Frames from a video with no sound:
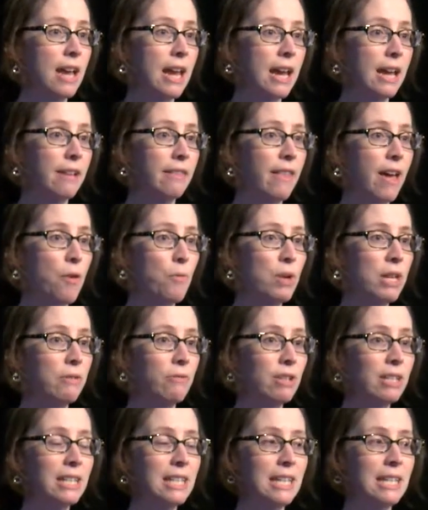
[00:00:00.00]
And that we
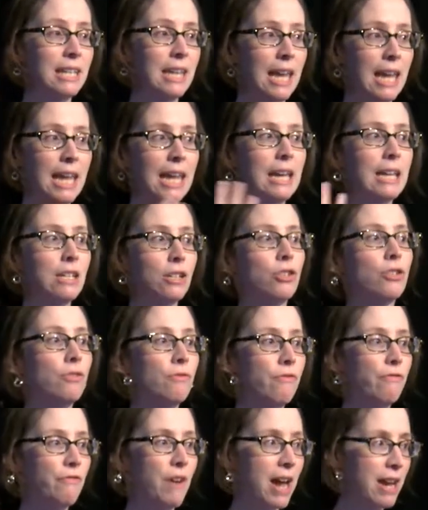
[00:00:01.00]
really can't
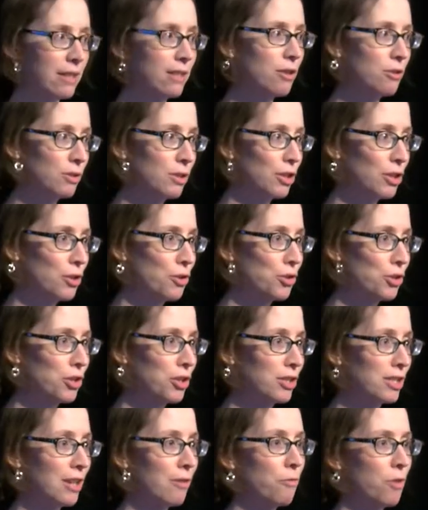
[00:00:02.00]
find those
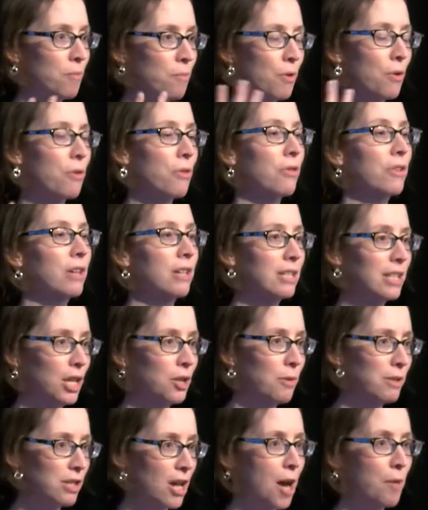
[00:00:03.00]
solutions if we're both
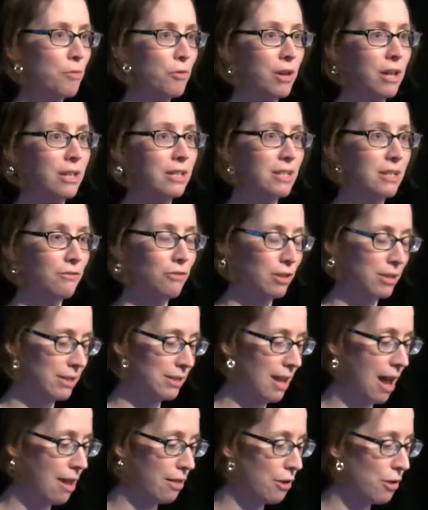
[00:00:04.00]
continuing to operate in different
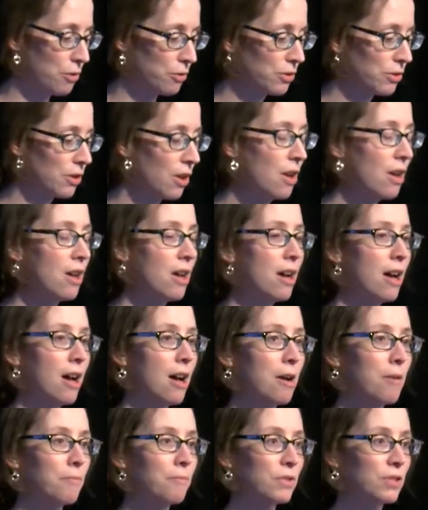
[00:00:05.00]
silos.
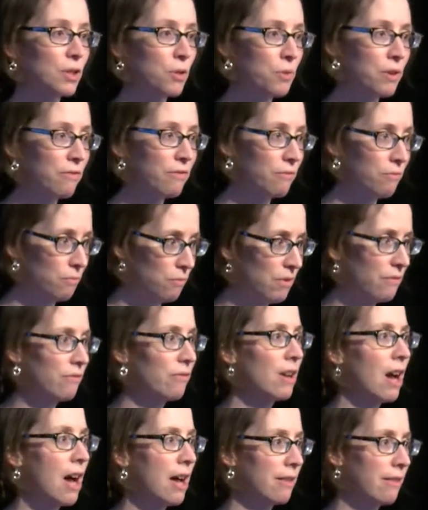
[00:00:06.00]
Um, so we've,
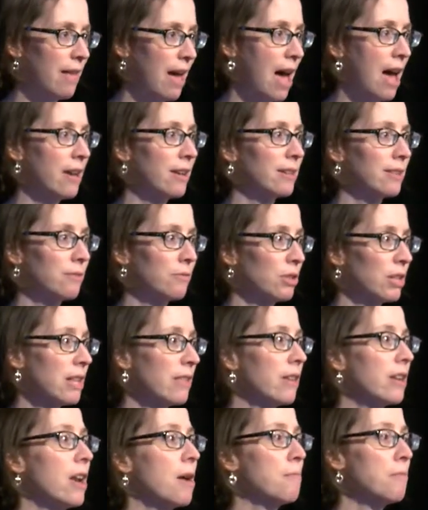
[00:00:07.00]
we've got that as really
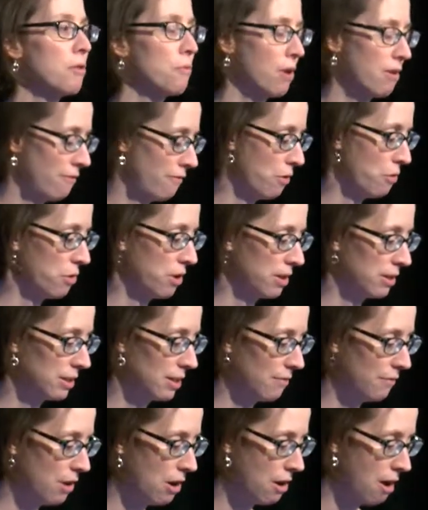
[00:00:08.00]
the number one
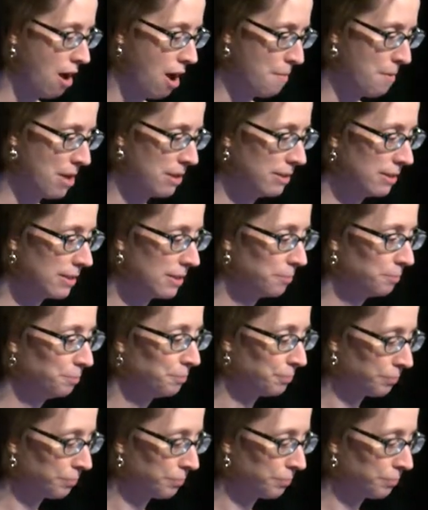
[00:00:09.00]
focus of our comments.